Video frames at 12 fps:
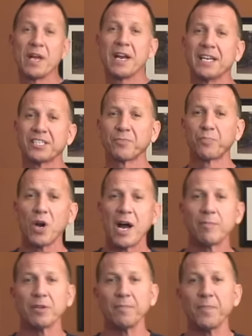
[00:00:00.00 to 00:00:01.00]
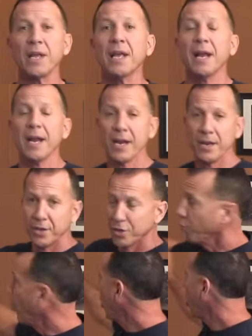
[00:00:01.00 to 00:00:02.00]
that has the problem, and
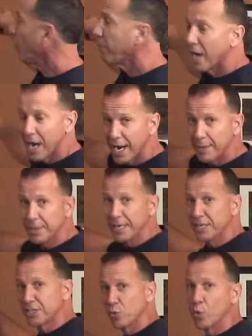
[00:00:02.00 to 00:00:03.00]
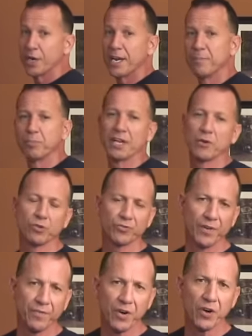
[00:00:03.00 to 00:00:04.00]
the wall behind me is the one that Blake was
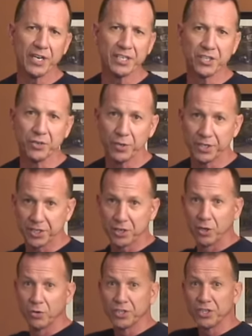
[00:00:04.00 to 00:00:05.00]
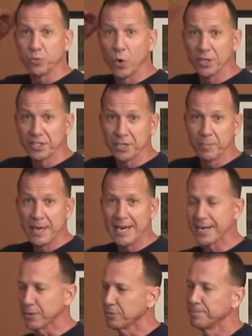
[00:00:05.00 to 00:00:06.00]
referring to. It's the closest one to the
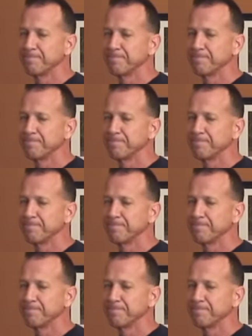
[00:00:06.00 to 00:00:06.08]
panel.